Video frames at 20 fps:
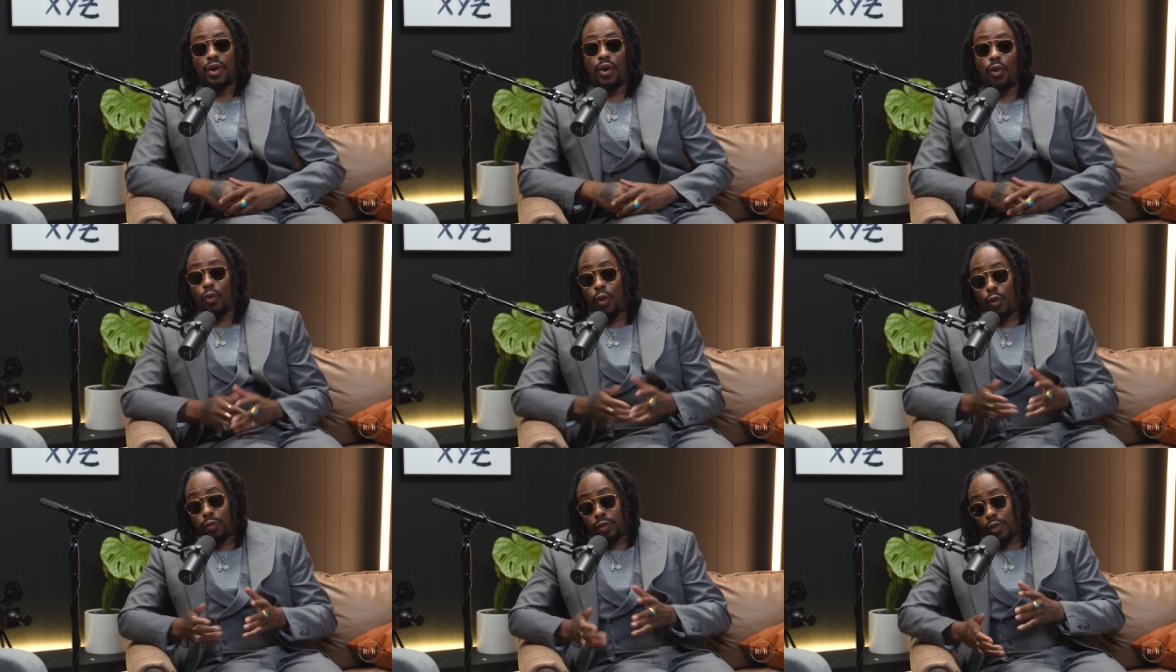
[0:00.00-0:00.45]

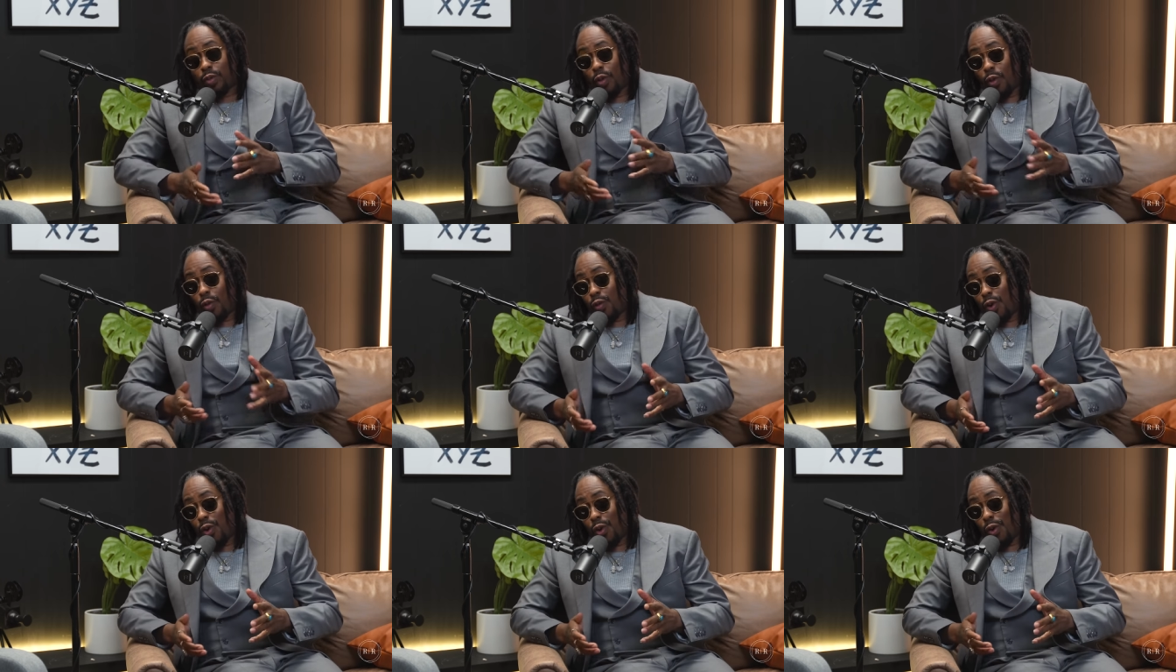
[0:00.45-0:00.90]
whoop de
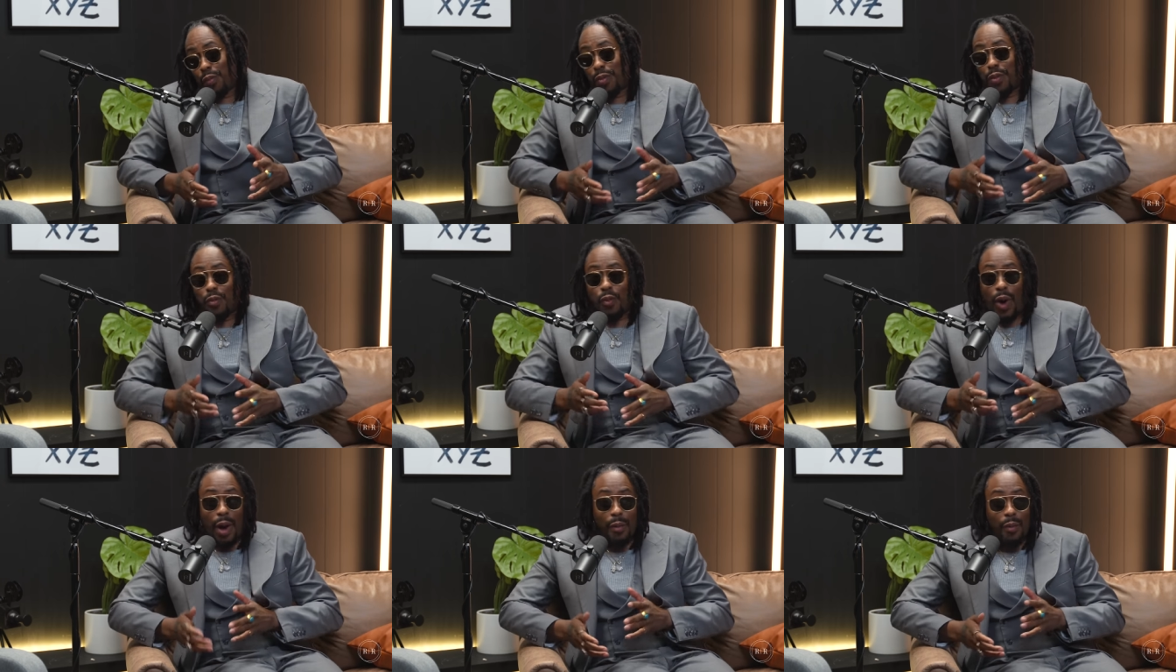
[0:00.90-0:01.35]
whoop whoop
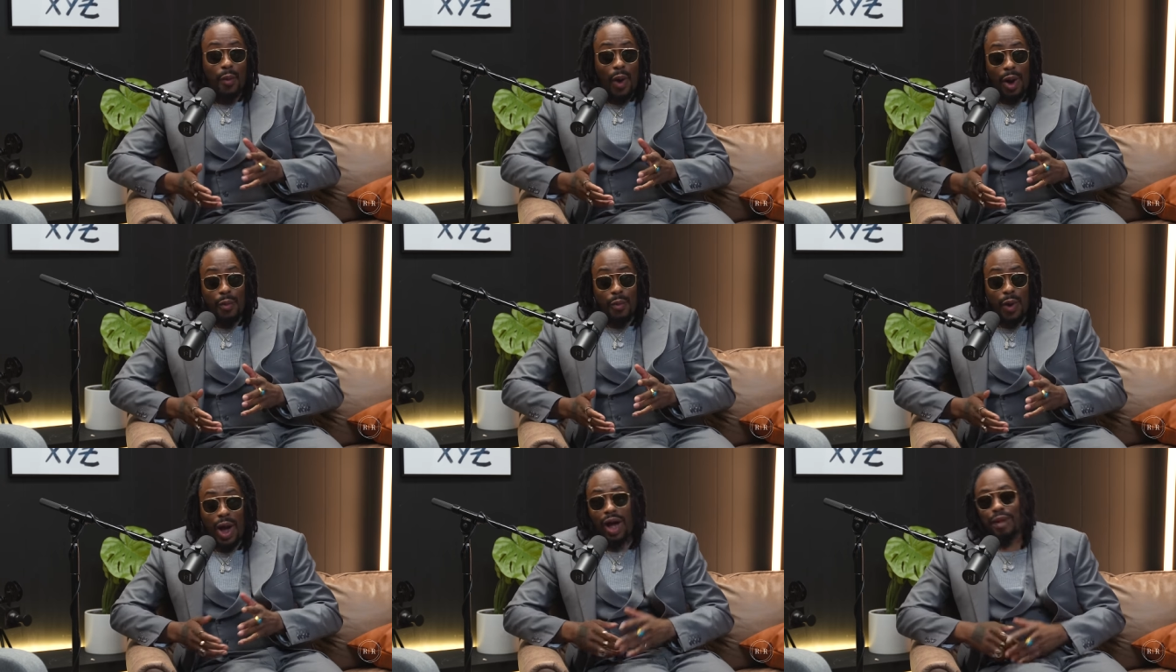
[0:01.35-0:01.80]
and wop
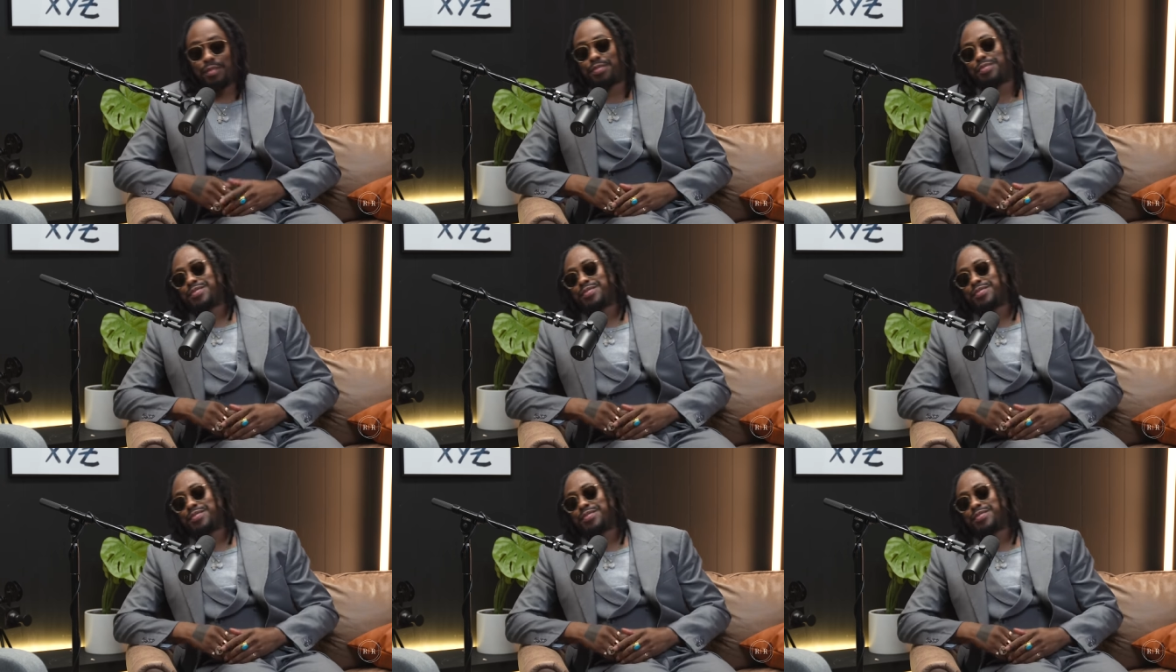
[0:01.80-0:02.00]
wop wop.